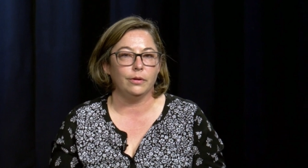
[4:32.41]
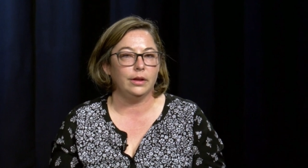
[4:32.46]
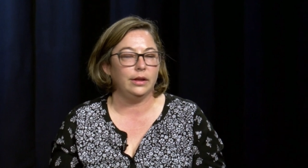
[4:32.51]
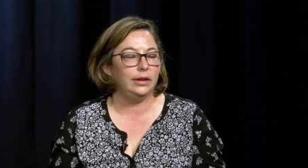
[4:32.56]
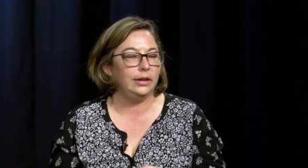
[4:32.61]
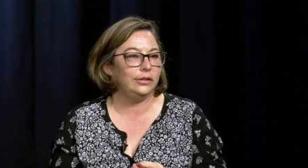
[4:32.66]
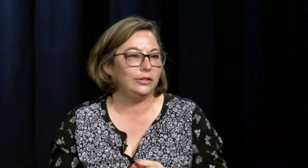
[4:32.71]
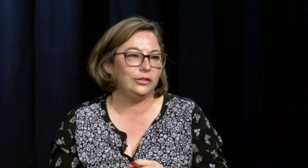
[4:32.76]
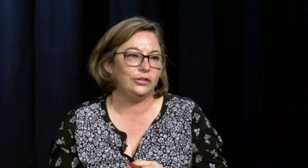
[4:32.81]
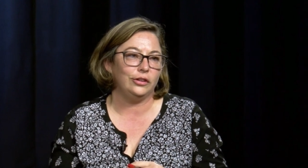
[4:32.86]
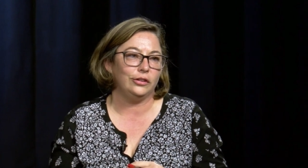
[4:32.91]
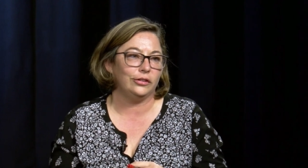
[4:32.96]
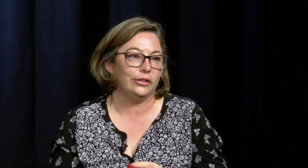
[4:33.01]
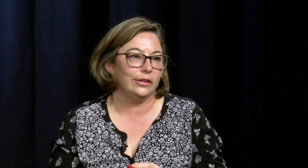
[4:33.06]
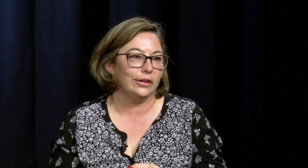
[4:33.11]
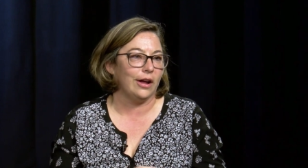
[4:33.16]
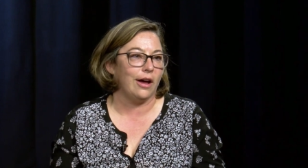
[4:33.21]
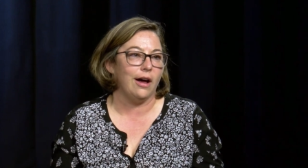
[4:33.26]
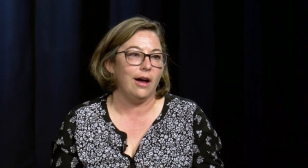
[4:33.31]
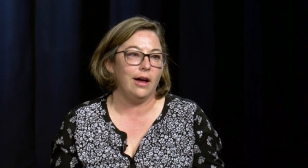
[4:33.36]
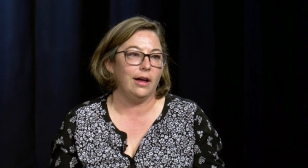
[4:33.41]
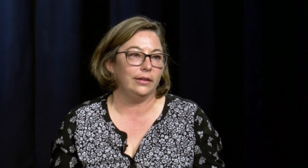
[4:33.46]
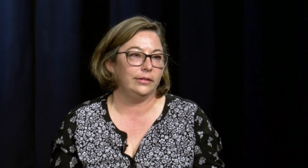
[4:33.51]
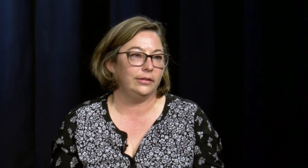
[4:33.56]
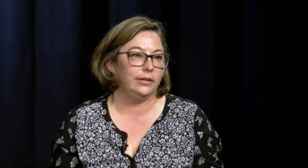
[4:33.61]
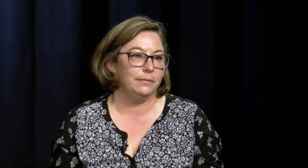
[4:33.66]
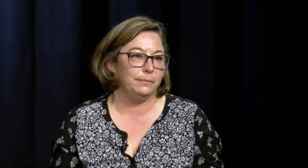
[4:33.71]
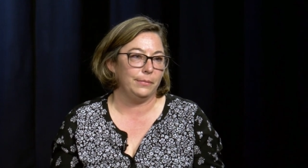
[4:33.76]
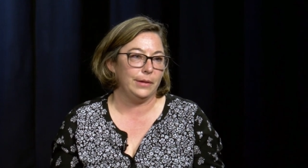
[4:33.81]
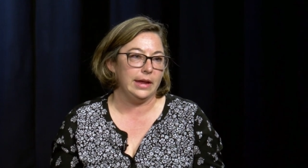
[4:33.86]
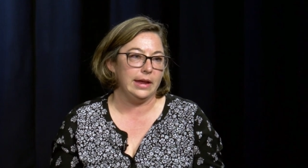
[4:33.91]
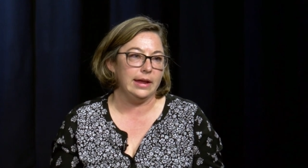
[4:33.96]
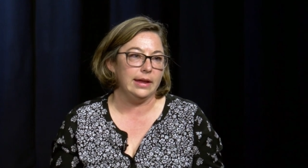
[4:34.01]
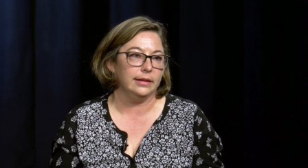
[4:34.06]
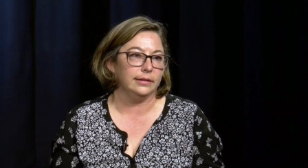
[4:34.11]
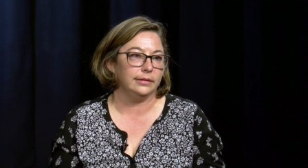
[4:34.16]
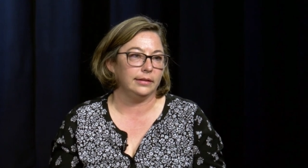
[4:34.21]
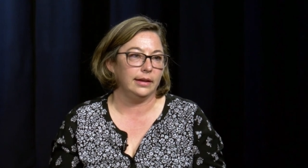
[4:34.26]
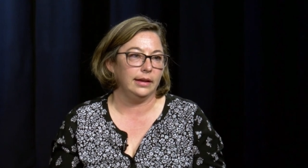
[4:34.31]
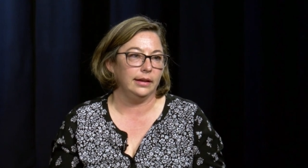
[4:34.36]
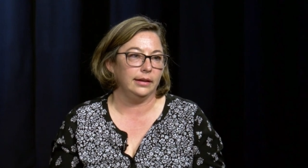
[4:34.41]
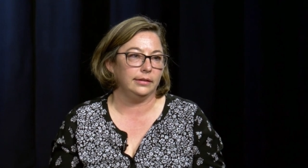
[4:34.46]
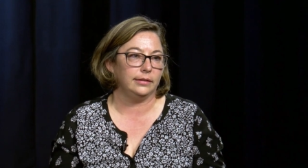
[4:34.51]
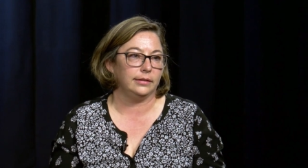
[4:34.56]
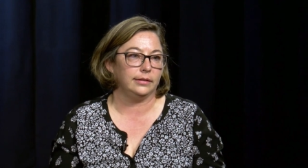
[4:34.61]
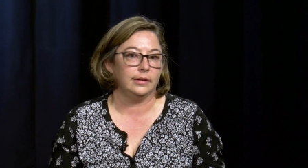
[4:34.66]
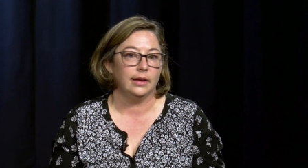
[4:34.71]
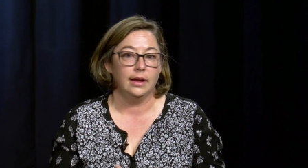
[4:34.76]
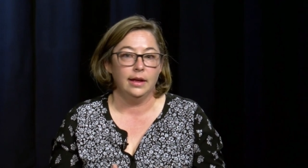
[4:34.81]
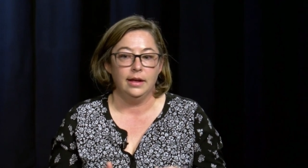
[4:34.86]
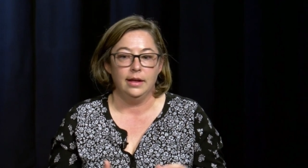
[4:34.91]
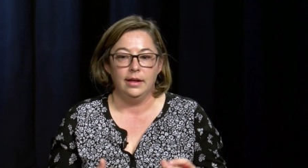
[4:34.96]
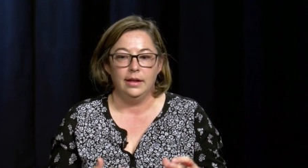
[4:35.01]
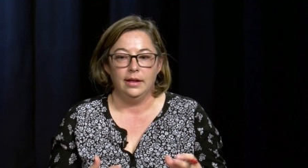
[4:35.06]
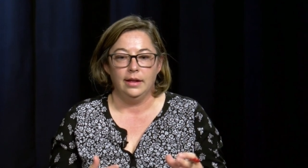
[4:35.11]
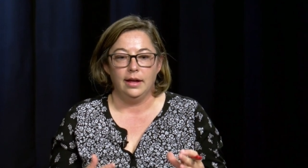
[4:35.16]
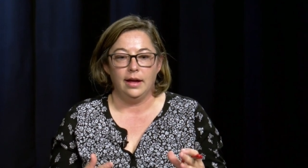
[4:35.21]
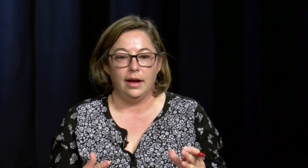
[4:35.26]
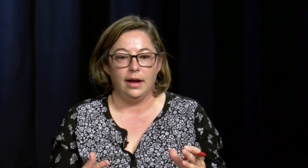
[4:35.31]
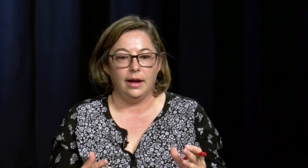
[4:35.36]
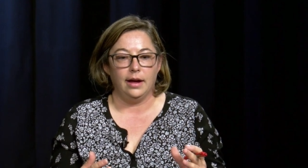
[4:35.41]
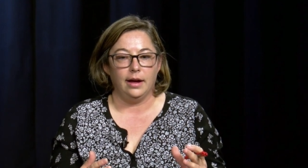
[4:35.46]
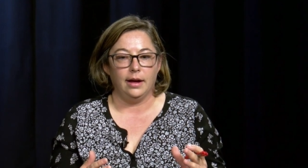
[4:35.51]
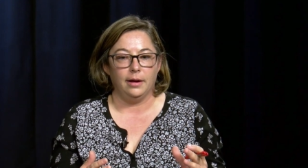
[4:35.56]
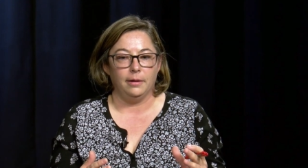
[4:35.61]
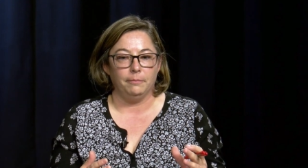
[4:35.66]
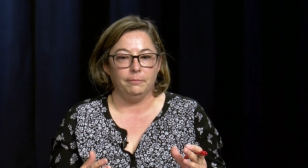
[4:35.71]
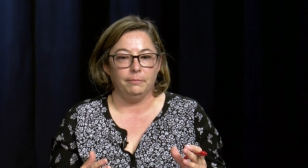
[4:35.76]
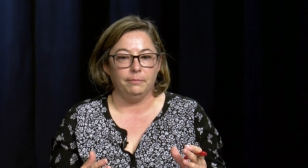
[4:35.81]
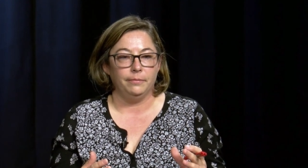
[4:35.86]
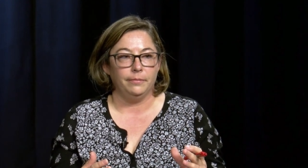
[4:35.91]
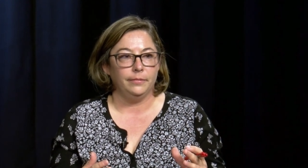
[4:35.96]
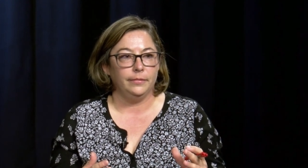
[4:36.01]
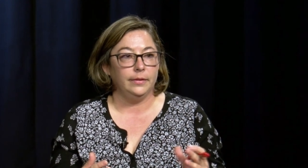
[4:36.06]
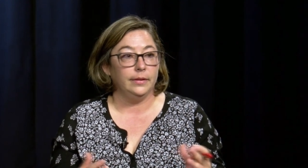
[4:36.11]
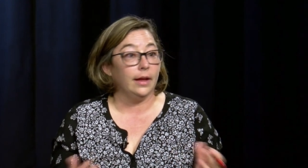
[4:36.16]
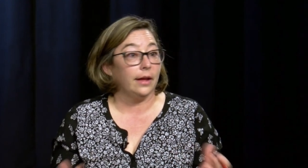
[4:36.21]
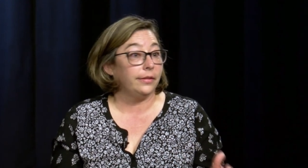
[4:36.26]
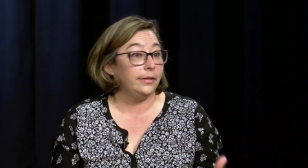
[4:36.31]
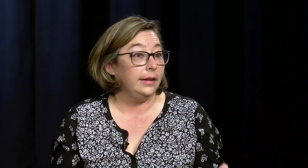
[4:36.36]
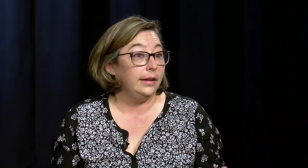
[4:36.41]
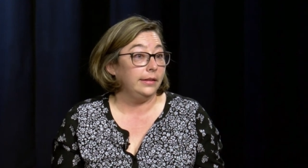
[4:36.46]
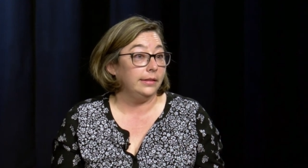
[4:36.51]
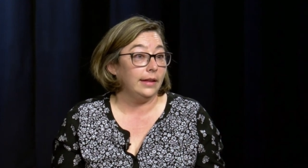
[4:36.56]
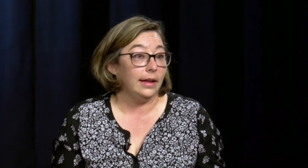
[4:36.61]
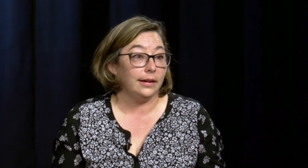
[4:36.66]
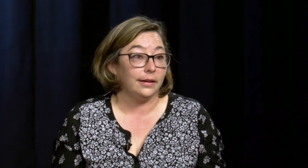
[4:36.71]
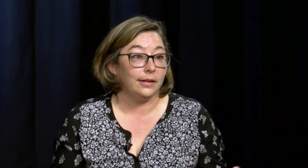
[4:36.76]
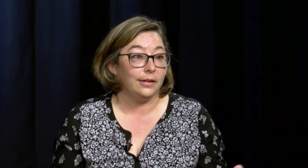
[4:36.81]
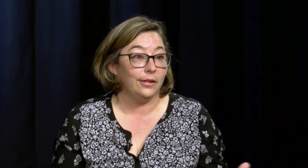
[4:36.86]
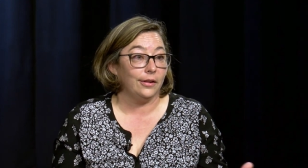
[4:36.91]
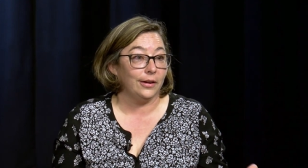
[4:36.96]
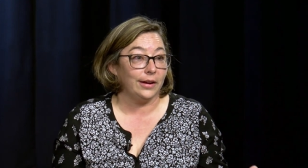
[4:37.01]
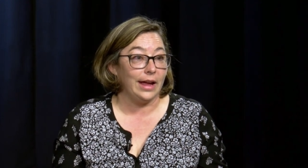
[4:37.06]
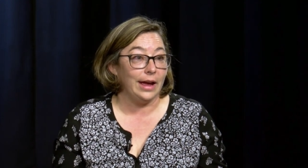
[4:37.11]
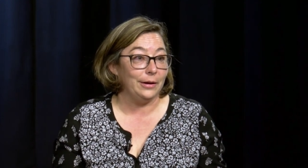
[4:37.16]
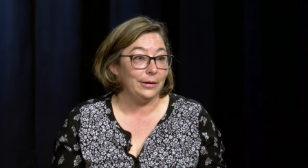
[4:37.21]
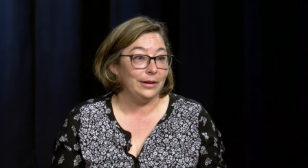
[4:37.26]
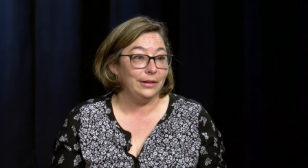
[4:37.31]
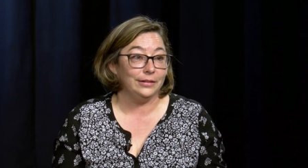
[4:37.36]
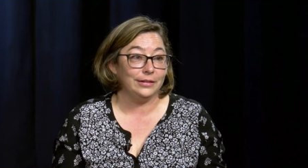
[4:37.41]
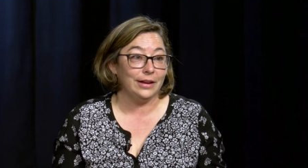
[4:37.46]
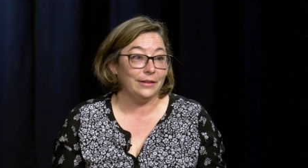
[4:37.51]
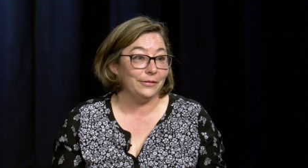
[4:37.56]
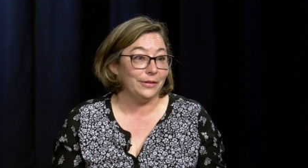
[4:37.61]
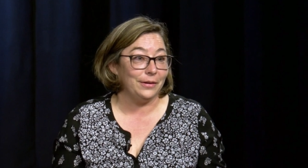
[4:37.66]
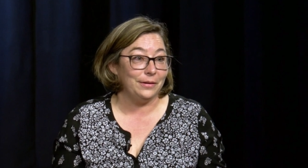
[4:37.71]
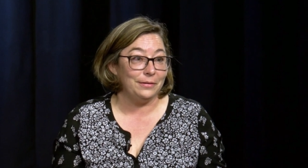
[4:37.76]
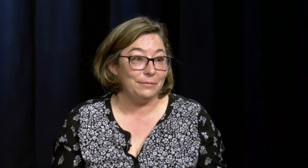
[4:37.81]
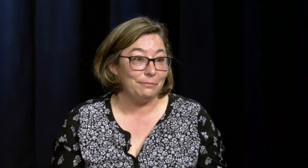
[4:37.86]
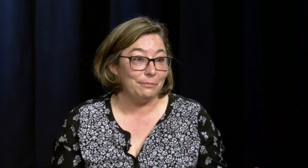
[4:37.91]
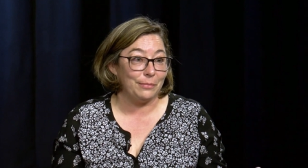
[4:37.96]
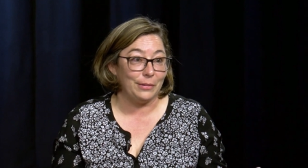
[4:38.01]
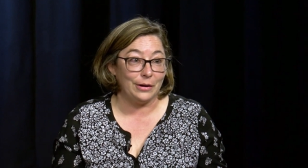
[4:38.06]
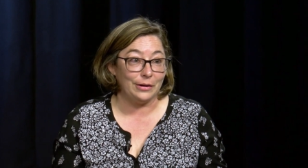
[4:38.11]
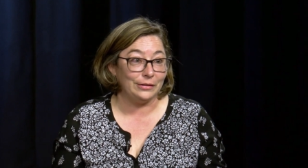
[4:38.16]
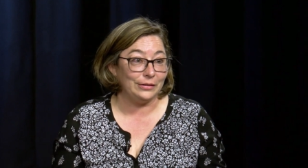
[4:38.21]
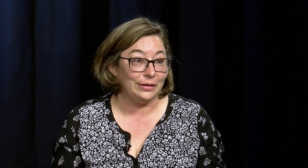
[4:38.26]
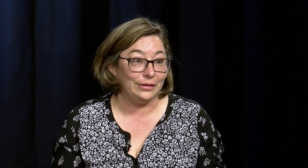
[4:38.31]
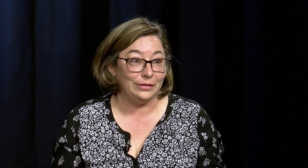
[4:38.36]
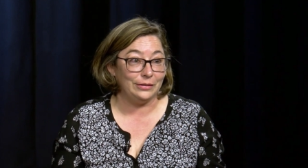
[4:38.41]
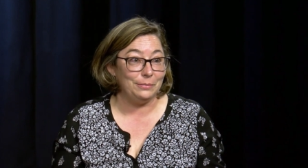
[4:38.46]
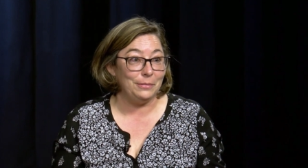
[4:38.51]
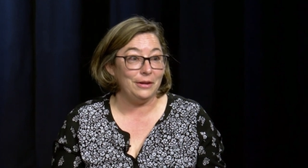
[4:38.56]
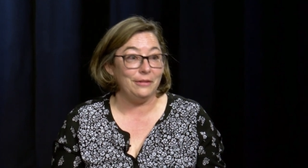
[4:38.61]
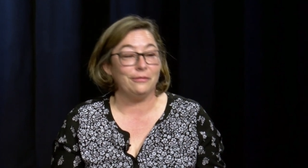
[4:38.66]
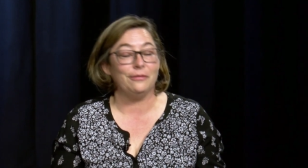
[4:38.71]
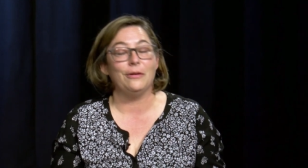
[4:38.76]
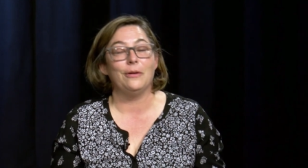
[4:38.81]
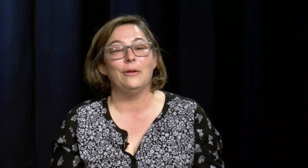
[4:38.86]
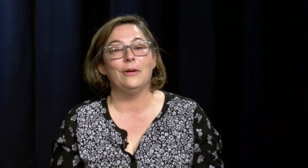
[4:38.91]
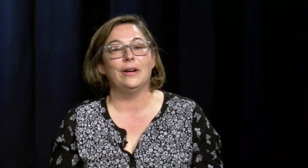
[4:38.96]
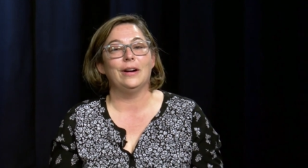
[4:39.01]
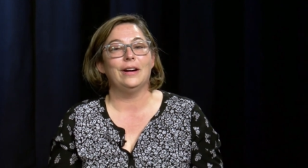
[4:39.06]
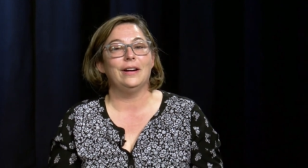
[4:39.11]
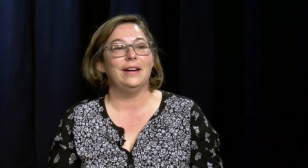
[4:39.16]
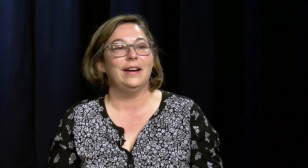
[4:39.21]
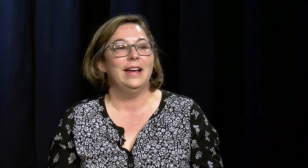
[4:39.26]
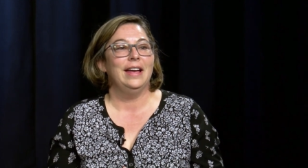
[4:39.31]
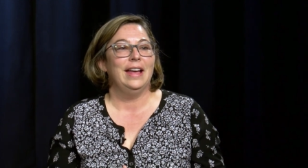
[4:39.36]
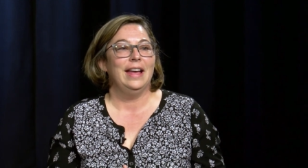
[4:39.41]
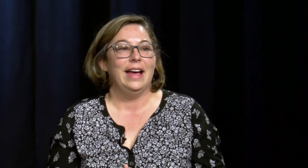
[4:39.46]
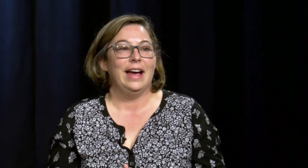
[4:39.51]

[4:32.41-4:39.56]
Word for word: it's just an awesome piece. It's um, nothing that Clark County has ever purchased before.